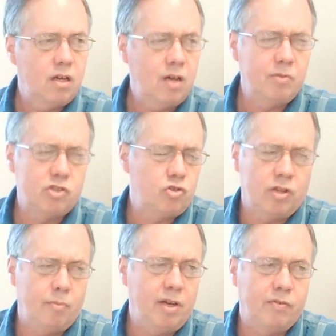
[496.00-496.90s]
I'm not sure.
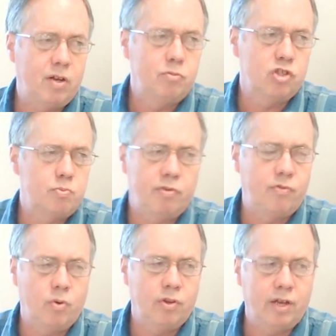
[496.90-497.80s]
They may have come just
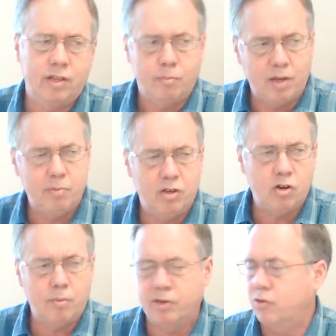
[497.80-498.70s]
before that. They may be
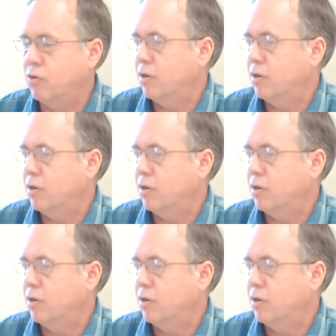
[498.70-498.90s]
Common Core.